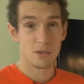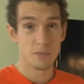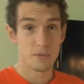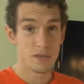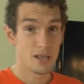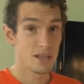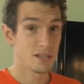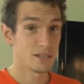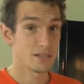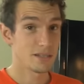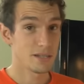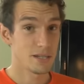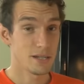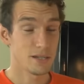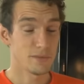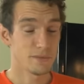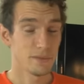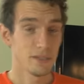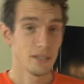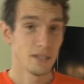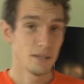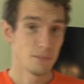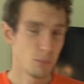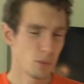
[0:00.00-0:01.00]
on with other stuff,
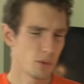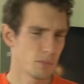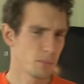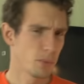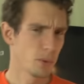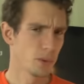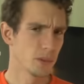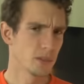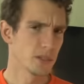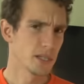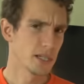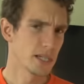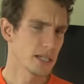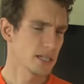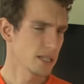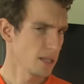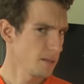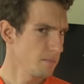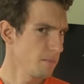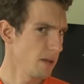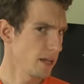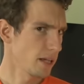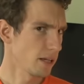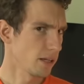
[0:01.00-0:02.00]
more important things
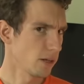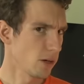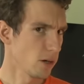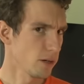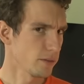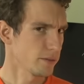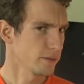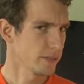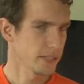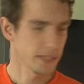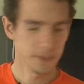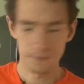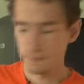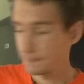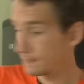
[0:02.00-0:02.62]
like making coffee.